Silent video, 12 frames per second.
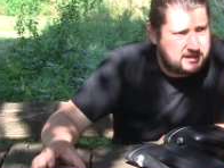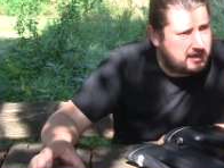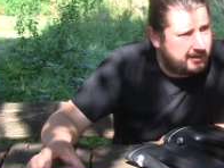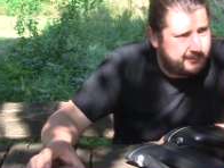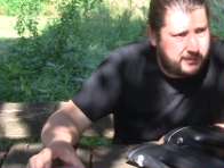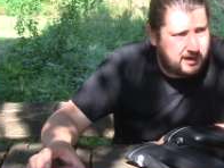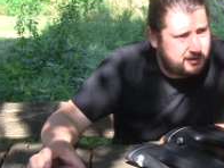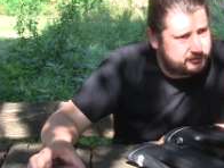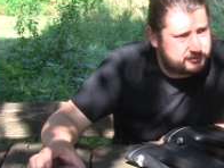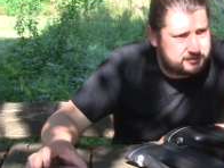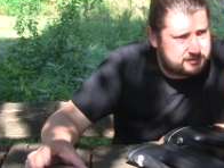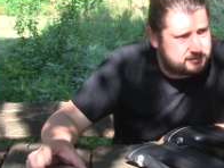about
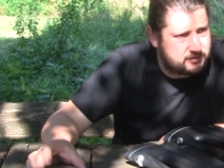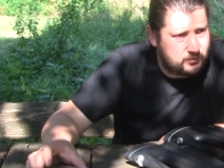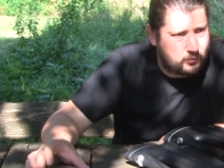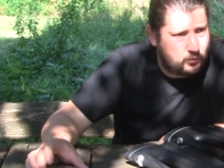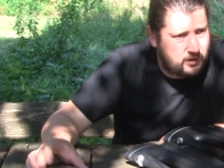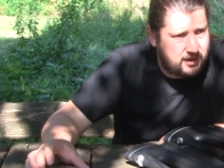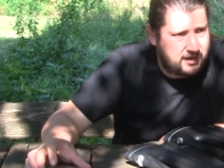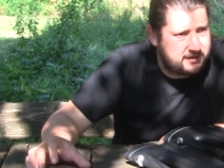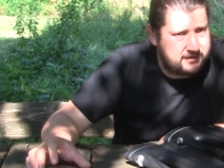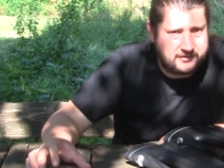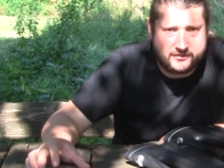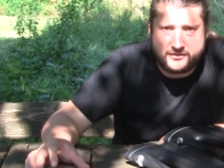
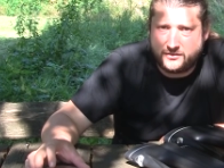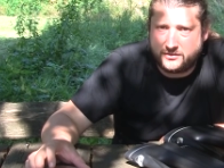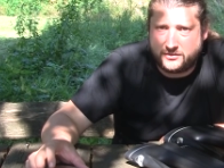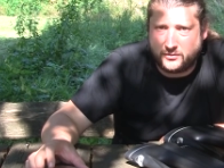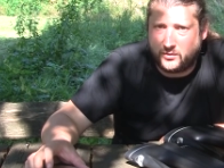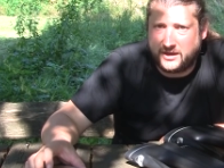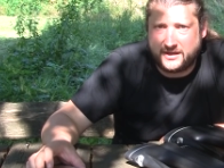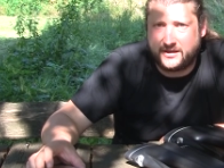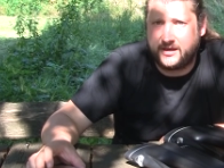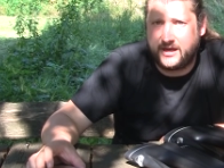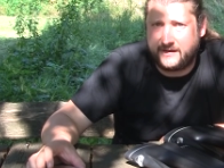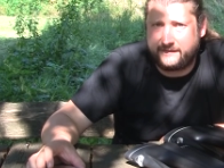one to one and
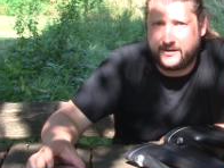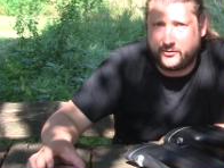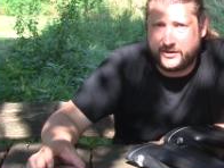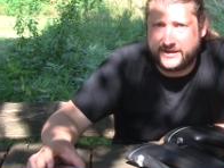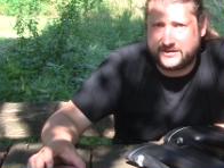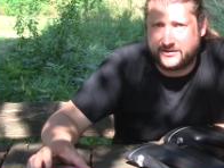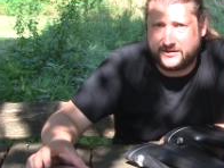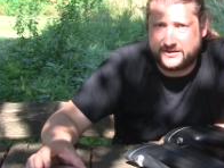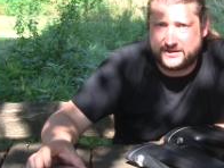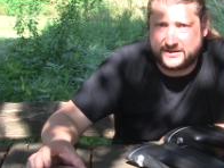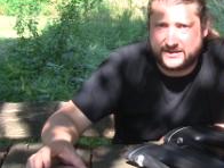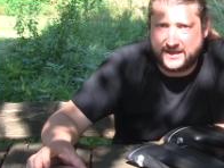a half MOA. So
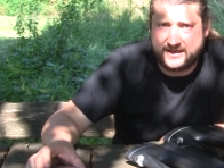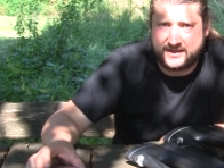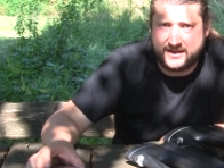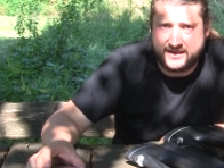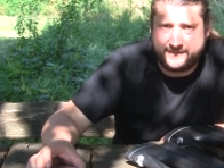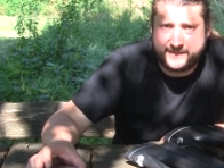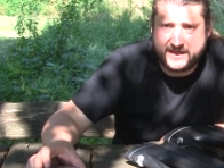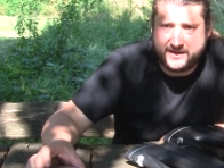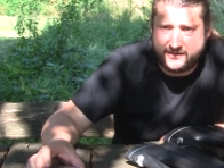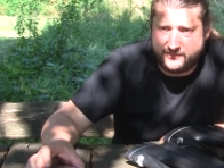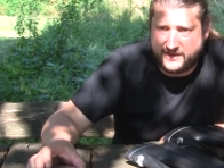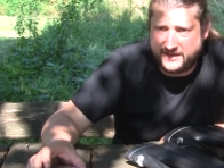this is slightly
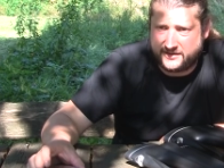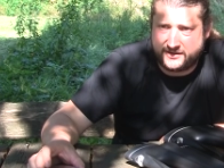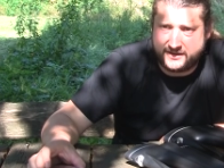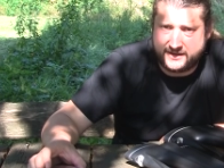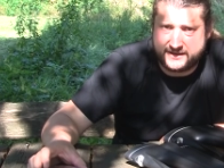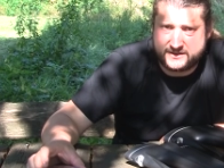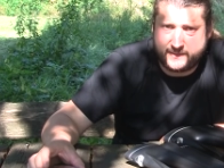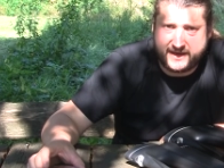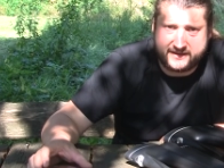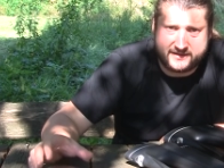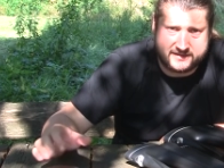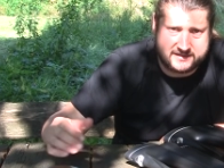better than I
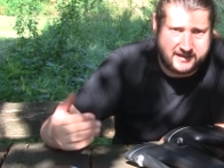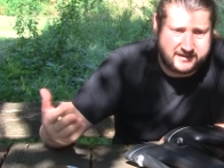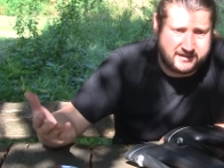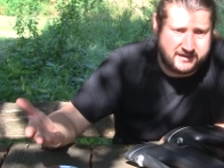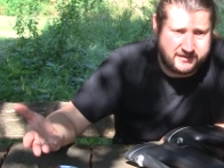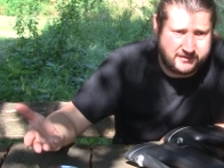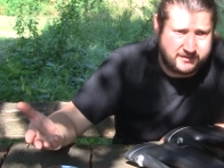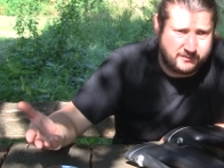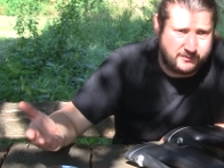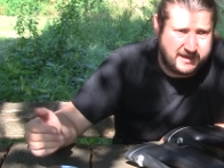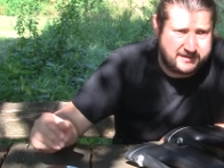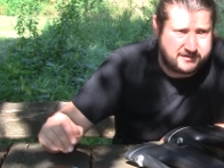expected, slightly
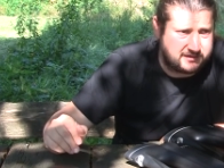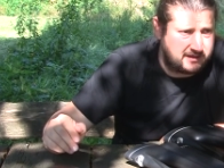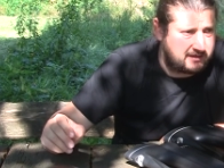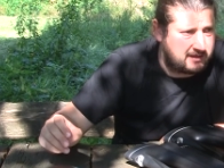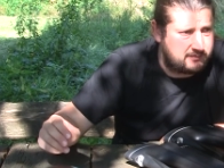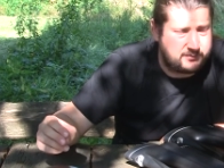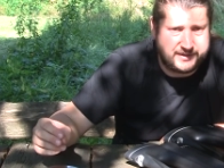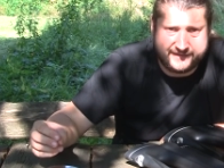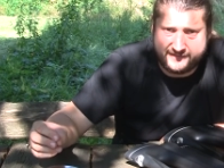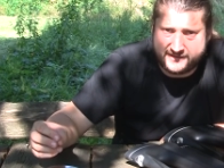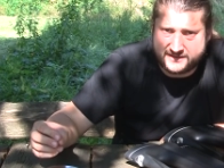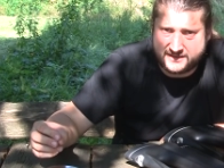better than I
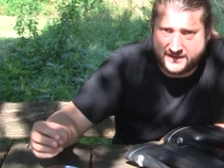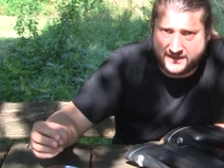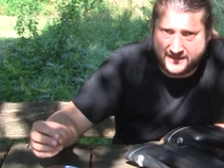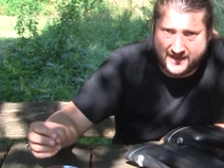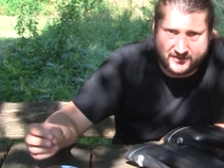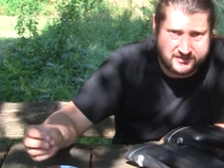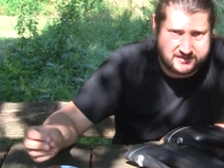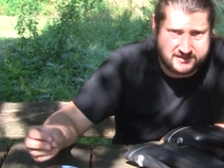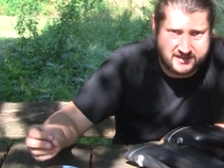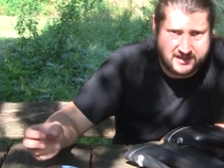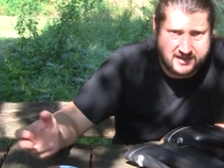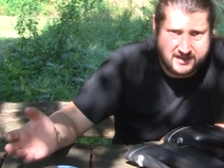previously announced.
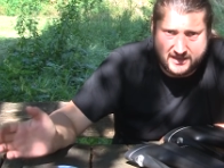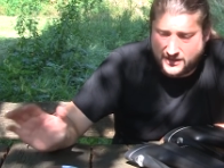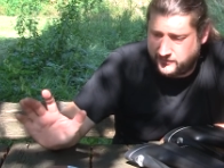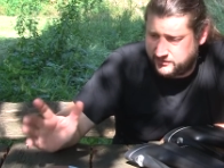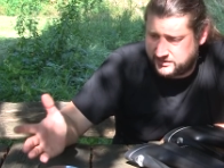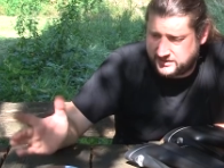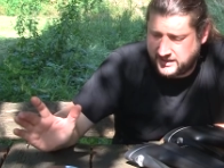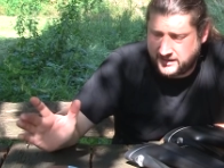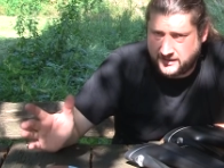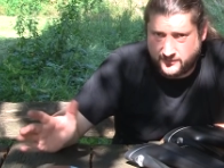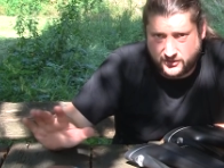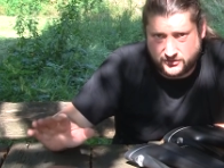I was
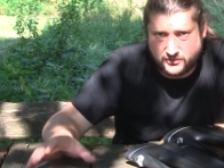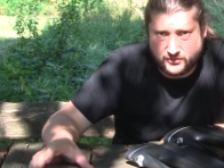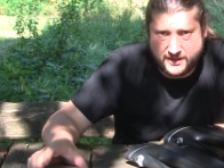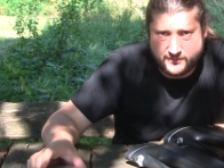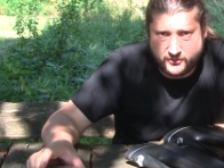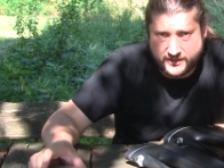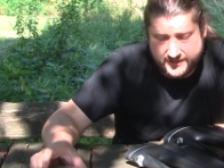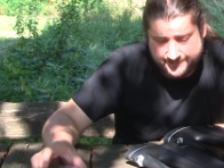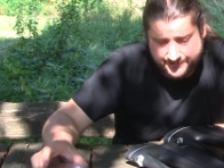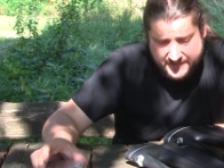saying about two MOA